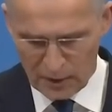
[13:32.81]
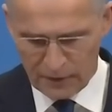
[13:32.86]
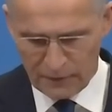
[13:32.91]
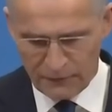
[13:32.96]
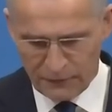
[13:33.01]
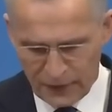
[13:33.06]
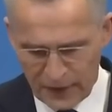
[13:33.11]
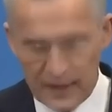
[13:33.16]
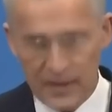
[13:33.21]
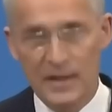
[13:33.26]

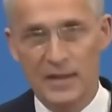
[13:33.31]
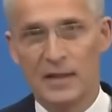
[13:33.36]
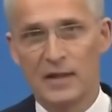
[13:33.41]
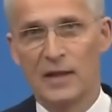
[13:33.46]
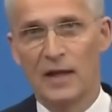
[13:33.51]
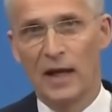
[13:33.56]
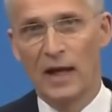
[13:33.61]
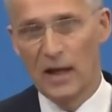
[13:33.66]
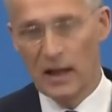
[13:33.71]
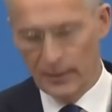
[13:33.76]

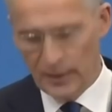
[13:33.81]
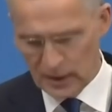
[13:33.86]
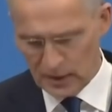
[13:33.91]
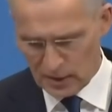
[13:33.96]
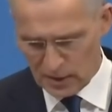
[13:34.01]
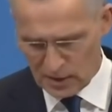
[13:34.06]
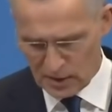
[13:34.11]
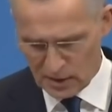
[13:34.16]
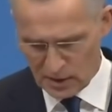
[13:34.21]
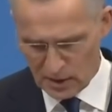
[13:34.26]
defense
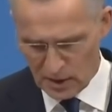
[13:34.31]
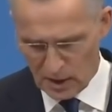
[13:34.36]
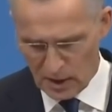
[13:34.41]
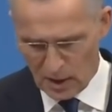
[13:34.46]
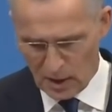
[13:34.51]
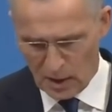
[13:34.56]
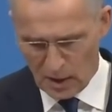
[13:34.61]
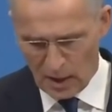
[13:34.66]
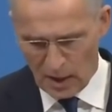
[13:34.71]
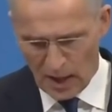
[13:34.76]
elements,
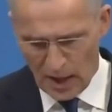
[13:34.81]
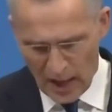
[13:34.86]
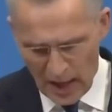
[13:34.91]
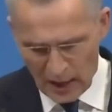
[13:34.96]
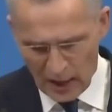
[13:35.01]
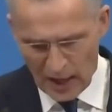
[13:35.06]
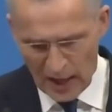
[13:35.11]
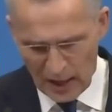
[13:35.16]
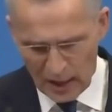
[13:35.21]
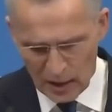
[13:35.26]

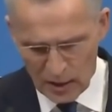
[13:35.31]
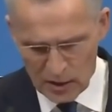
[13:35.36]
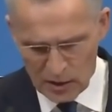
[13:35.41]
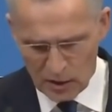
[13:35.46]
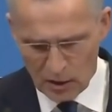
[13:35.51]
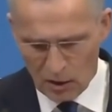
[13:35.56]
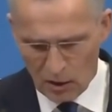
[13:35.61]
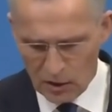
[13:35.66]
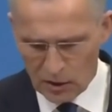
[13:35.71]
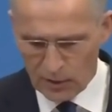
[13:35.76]
and
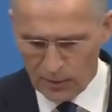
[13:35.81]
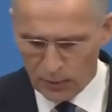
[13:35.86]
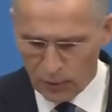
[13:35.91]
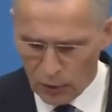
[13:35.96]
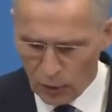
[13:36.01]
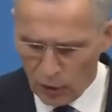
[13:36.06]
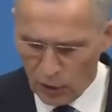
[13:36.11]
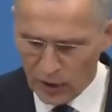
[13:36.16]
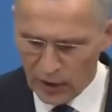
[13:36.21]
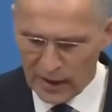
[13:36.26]
allies are
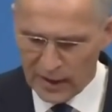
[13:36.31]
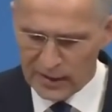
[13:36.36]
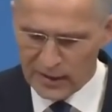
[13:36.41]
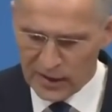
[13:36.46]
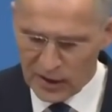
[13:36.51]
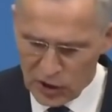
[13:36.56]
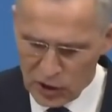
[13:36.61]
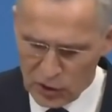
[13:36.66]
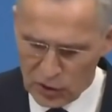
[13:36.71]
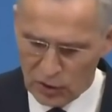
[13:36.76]
deploying
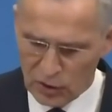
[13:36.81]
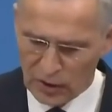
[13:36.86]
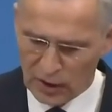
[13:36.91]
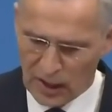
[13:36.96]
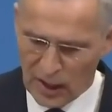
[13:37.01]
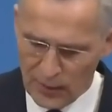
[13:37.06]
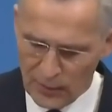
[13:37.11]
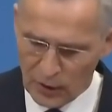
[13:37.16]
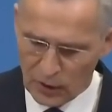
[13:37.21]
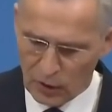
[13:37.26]
additional
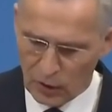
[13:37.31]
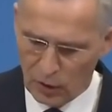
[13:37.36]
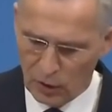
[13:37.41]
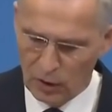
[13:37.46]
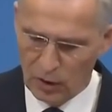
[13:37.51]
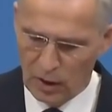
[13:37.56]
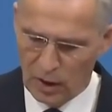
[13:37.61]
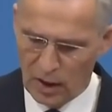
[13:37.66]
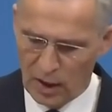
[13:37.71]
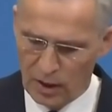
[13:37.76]

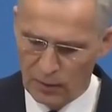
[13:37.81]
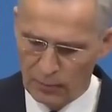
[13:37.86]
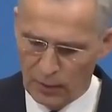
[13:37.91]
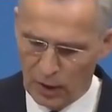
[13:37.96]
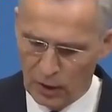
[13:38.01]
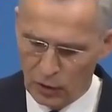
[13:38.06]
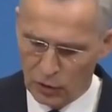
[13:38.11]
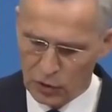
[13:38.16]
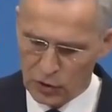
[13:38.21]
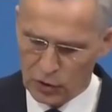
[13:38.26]
chemical and
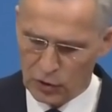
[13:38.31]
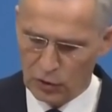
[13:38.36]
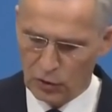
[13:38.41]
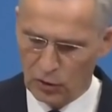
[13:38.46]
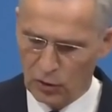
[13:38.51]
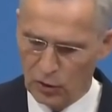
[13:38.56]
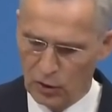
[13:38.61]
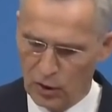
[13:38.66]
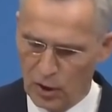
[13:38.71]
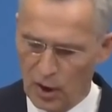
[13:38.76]

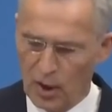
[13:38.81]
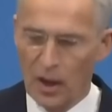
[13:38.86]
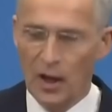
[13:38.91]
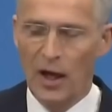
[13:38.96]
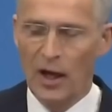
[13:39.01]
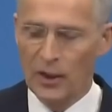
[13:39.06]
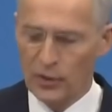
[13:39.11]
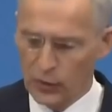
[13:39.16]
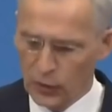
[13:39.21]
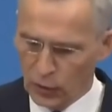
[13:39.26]
biological
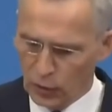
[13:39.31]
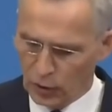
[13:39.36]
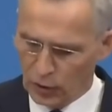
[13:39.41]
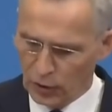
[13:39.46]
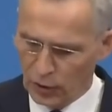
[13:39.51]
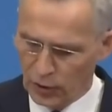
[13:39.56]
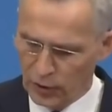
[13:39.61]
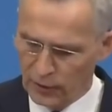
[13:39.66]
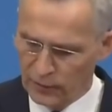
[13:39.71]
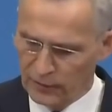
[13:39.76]
and
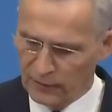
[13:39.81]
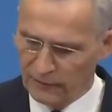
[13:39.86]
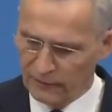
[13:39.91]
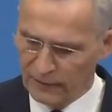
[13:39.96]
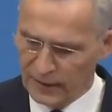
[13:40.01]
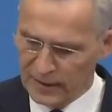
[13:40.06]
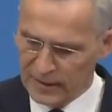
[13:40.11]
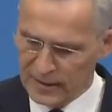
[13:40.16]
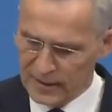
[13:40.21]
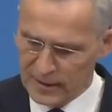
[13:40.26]
nuclear
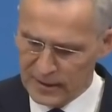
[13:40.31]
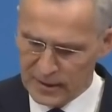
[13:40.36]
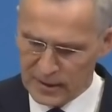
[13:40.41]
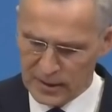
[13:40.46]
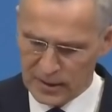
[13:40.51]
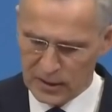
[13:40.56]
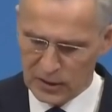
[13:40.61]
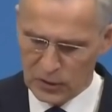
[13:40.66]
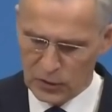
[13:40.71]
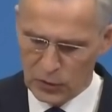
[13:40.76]

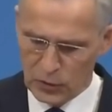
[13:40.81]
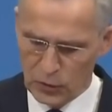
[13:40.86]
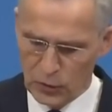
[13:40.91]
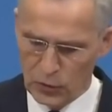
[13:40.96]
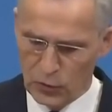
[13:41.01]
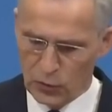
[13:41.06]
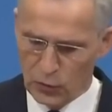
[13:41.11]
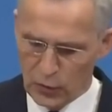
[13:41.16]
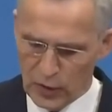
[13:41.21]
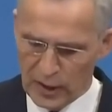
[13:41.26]
defenses
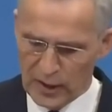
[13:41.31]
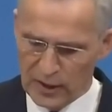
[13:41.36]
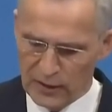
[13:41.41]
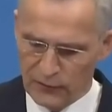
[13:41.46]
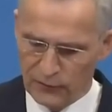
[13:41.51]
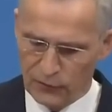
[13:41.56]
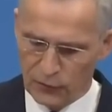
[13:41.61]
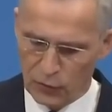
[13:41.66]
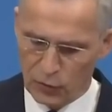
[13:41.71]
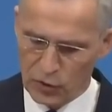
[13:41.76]
to
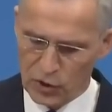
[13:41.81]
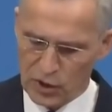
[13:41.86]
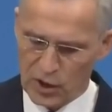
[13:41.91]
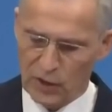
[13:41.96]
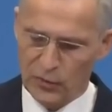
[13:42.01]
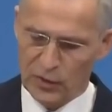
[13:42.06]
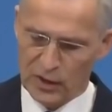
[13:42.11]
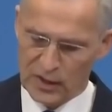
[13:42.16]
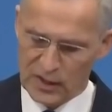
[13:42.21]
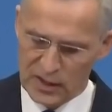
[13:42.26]
reinforce
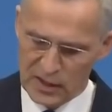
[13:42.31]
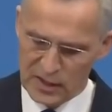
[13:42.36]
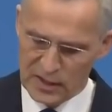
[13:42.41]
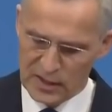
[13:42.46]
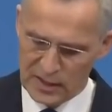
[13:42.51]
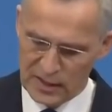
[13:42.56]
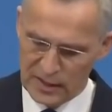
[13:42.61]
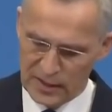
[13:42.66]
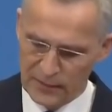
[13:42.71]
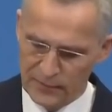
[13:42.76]
our
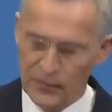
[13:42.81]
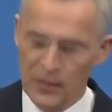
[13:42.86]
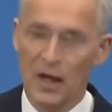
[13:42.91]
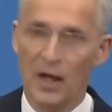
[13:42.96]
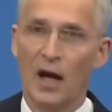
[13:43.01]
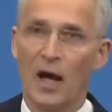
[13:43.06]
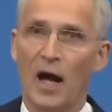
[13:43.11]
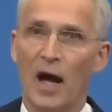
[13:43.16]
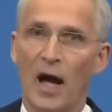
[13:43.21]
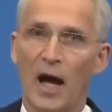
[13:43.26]
existing
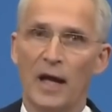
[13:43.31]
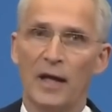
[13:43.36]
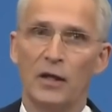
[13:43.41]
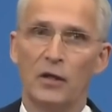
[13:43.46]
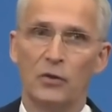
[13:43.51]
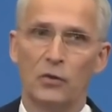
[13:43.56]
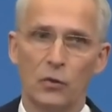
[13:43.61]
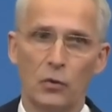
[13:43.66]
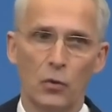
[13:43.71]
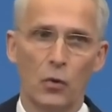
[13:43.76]

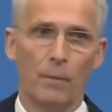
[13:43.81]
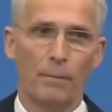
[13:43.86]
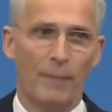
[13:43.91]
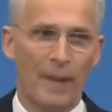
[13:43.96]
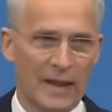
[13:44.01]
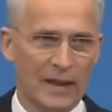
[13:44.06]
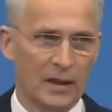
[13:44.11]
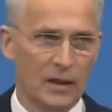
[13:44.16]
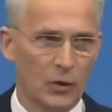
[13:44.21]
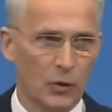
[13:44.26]
and new
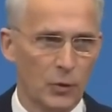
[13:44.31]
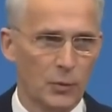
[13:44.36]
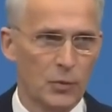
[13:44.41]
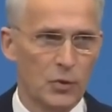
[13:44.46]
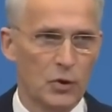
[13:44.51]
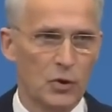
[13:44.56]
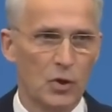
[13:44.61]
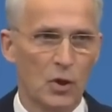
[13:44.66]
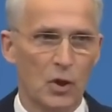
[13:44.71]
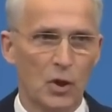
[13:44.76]
battle
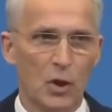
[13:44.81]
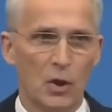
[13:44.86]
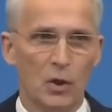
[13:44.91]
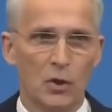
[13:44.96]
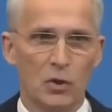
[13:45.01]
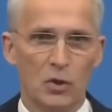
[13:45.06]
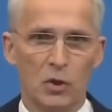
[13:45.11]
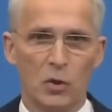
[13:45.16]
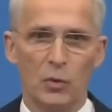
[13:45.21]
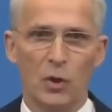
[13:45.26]
groups.
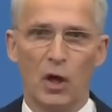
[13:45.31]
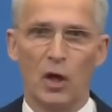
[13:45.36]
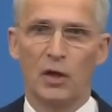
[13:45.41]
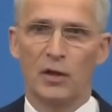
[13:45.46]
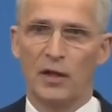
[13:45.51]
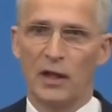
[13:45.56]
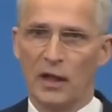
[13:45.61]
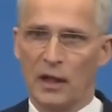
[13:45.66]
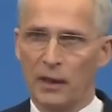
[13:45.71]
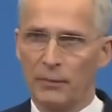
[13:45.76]
So we are
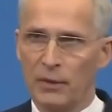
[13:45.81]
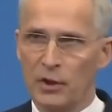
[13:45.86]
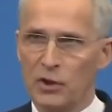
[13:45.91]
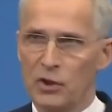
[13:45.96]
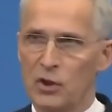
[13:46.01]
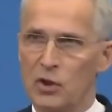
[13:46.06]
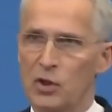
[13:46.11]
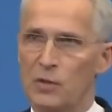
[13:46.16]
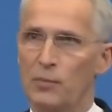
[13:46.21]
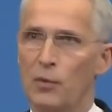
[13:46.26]
taking
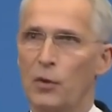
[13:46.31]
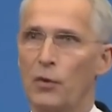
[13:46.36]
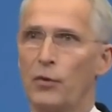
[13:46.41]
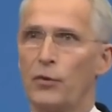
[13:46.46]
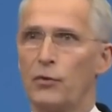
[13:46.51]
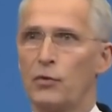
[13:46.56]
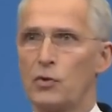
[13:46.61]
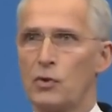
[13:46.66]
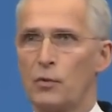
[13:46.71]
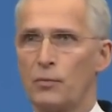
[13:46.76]
measures
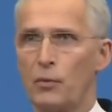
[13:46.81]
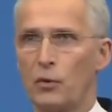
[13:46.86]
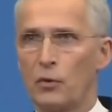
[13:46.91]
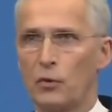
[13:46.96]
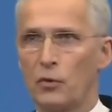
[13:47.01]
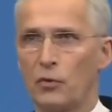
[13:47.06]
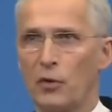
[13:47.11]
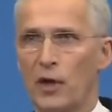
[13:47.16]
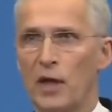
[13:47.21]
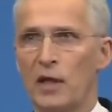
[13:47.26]
both to support
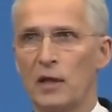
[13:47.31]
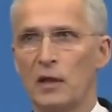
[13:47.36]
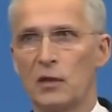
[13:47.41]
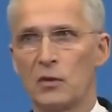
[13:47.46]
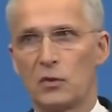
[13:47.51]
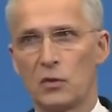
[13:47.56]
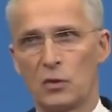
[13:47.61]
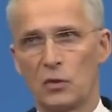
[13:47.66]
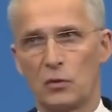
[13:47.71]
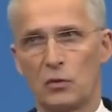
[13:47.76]
Ukraine and
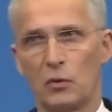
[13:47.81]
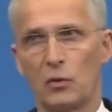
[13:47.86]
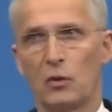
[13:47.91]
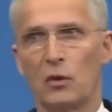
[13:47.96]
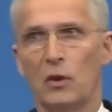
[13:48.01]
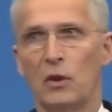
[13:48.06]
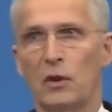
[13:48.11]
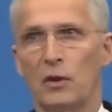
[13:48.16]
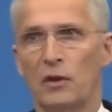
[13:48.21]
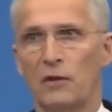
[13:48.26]
also to
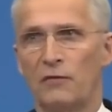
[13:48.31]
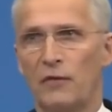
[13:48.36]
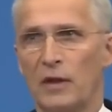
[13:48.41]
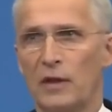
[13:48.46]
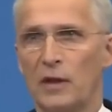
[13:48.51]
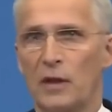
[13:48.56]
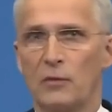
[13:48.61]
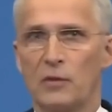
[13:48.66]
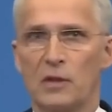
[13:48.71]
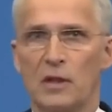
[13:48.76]

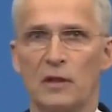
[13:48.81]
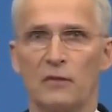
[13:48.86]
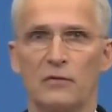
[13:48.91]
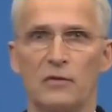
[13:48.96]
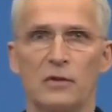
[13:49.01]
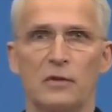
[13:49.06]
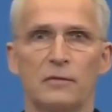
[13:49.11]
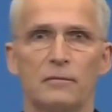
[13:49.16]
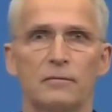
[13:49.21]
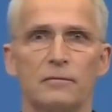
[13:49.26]
defend
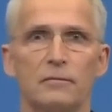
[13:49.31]
ourselves.